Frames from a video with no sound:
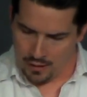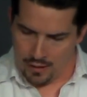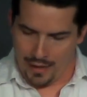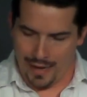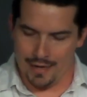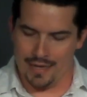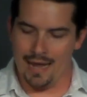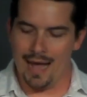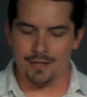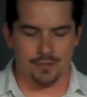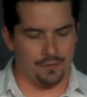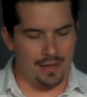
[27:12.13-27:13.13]
And he
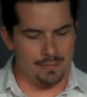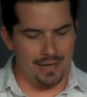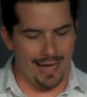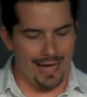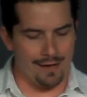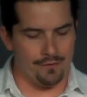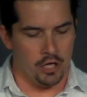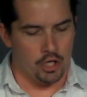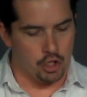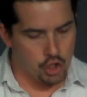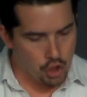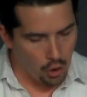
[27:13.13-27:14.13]
asks for them to have
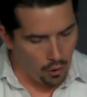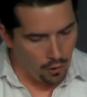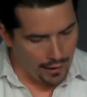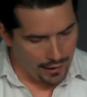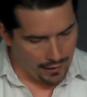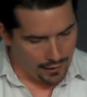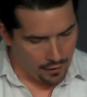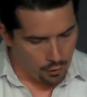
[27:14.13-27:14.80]
joy.